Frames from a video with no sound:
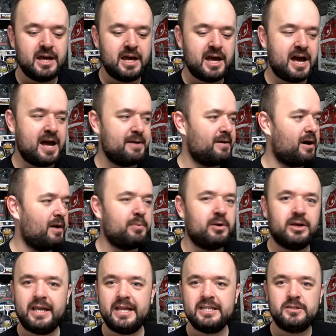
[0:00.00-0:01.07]
I
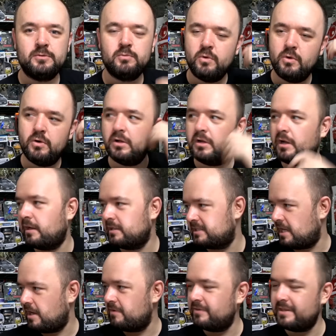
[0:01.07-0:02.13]
plug it into the wall, I
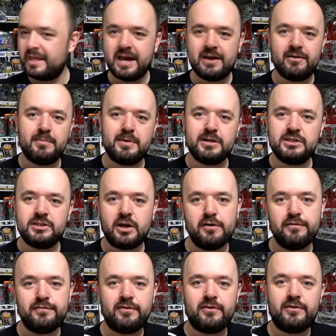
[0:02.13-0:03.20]
sit over there on my
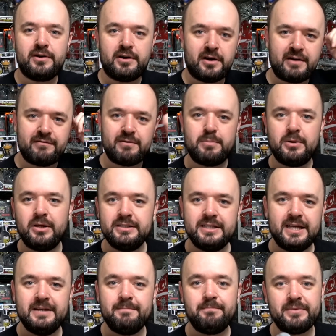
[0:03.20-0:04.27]
sofa and I have it plugged
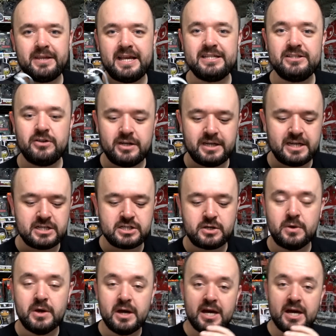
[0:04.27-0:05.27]
in. It's not an issue.